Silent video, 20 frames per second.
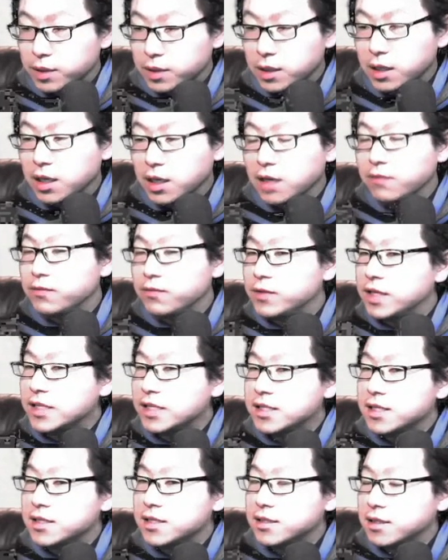If
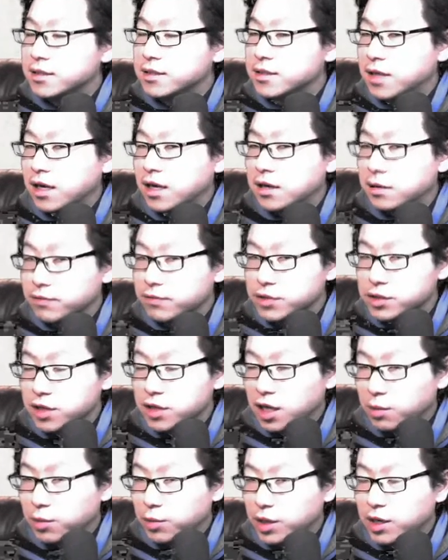this is the sign of
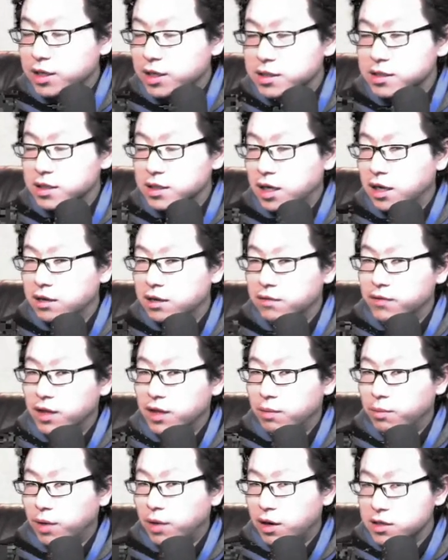shame, it is sign of the
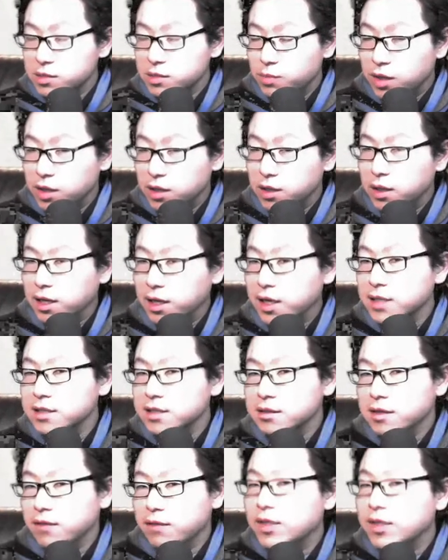embarrassment.
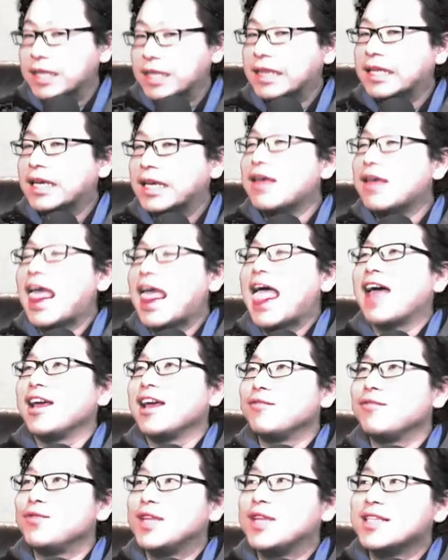
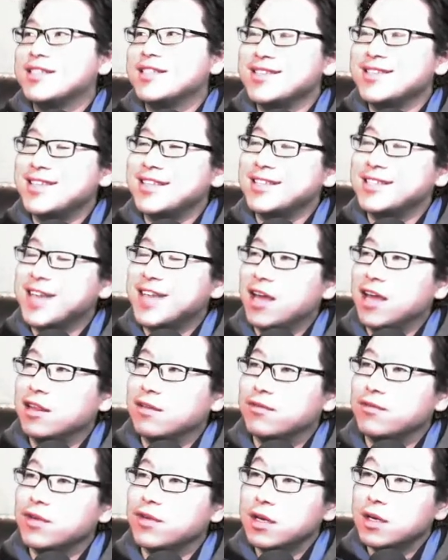If this is the sign
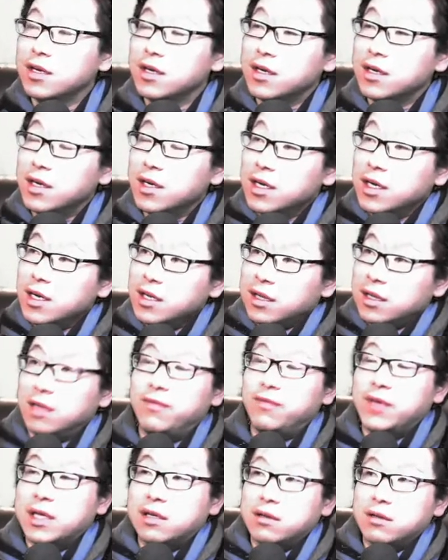of
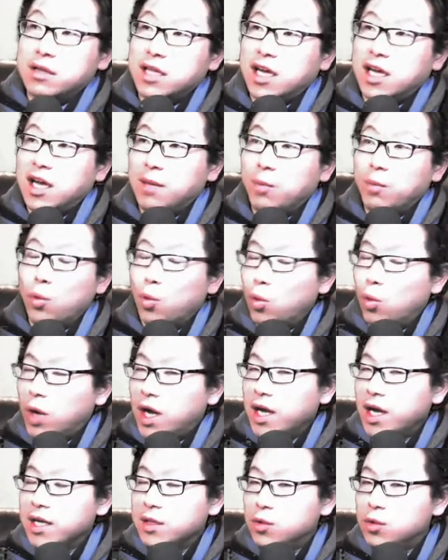difficult time,
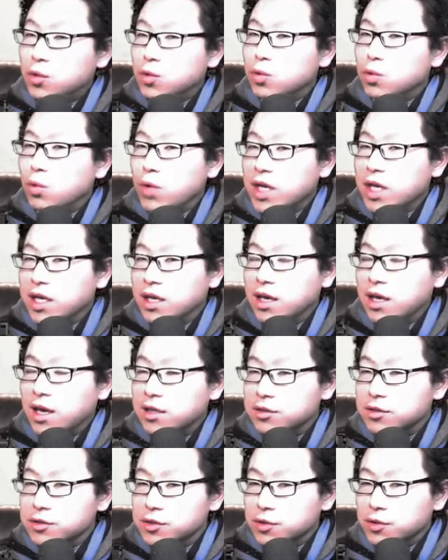why do we
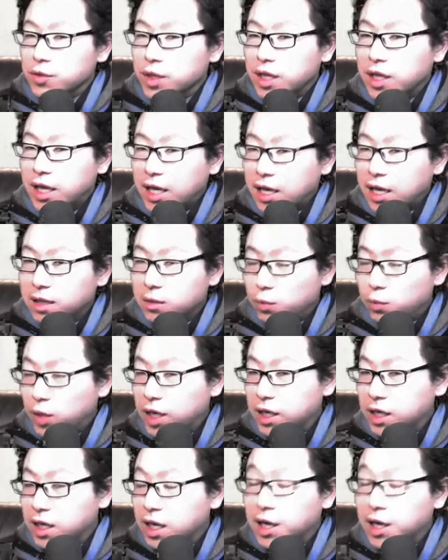enjoy that
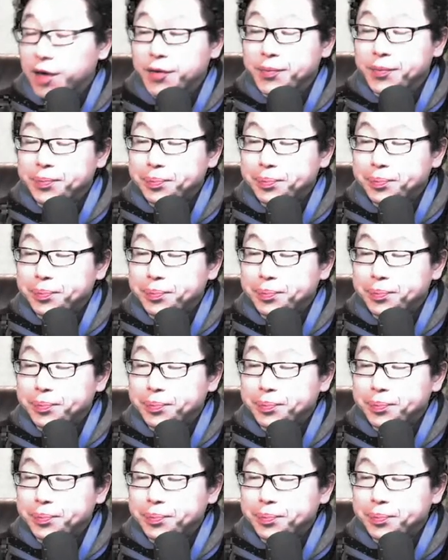right now?